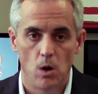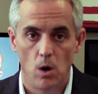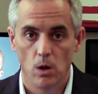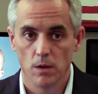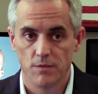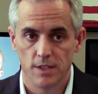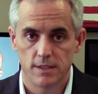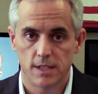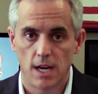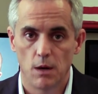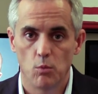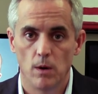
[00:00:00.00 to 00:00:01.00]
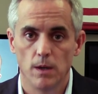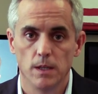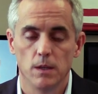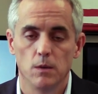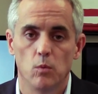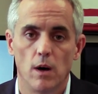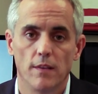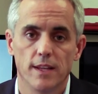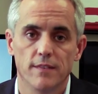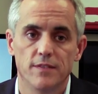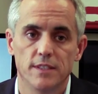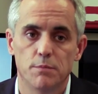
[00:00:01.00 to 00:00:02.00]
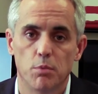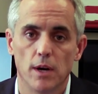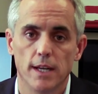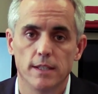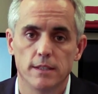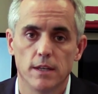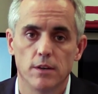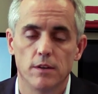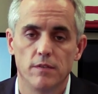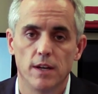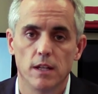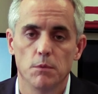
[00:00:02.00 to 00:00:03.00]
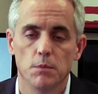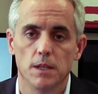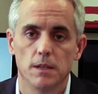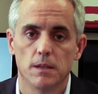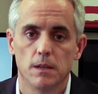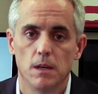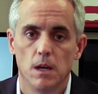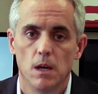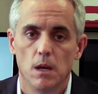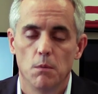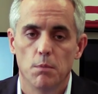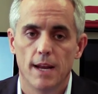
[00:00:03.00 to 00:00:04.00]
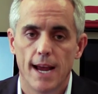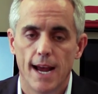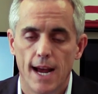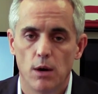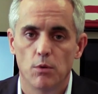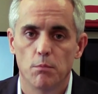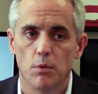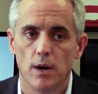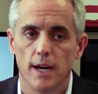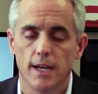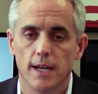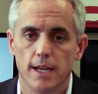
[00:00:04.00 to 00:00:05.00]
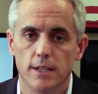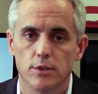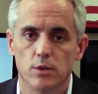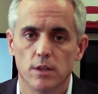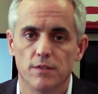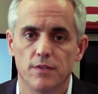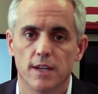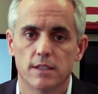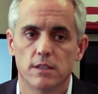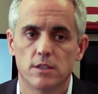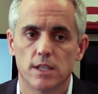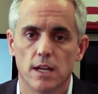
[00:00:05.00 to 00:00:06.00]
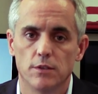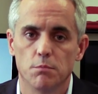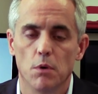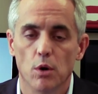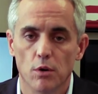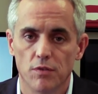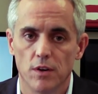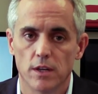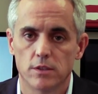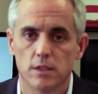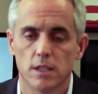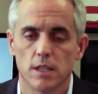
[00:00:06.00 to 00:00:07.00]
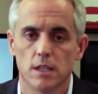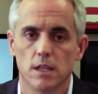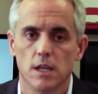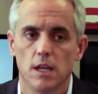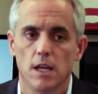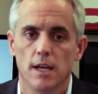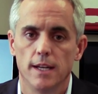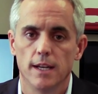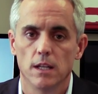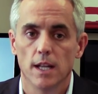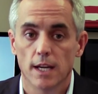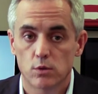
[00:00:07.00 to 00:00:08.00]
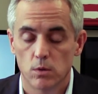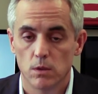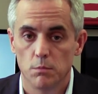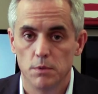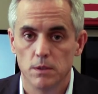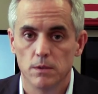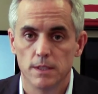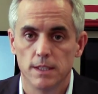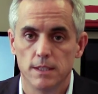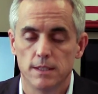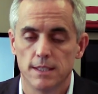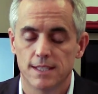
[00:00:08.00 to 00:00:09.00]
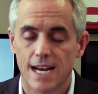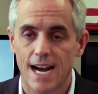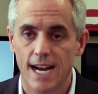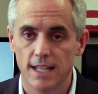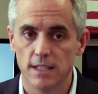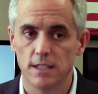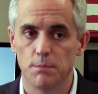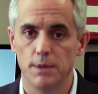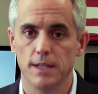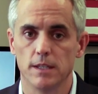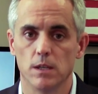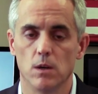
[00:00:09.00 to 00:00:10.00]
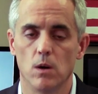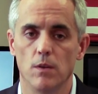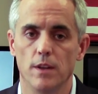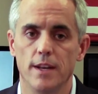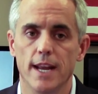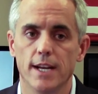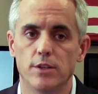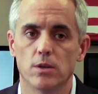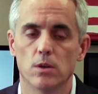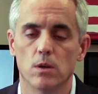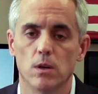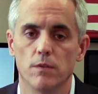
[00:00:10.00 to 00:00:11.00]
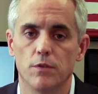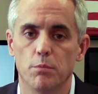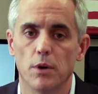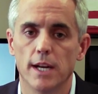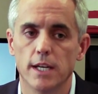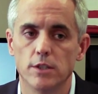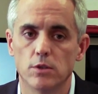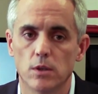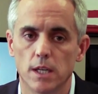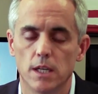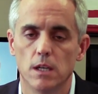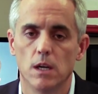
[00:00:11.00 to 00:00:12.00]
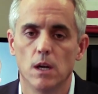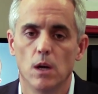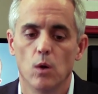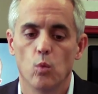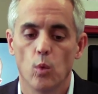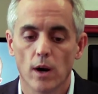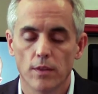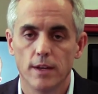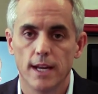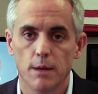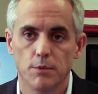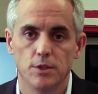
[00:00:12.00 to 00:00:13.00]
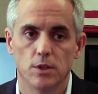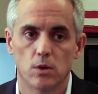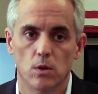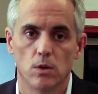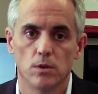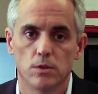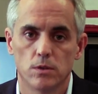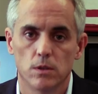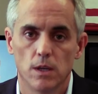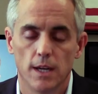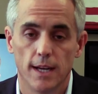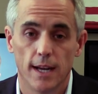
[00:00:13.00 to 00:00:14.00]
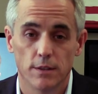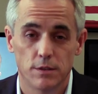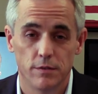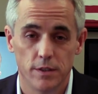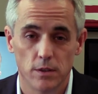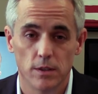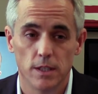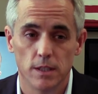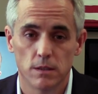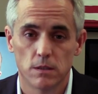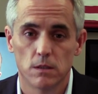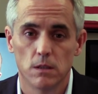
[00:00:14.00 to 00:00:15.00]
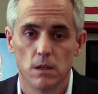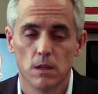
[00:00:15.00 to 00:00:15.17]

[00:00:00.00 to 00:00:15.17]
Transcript: All of this time while the infant's brain is under development. But how a brain injury affects a child's motor functioning, intellectual abilities, is highly dependent on the nature of the brain injury, where the damage occurs, and how severe it is.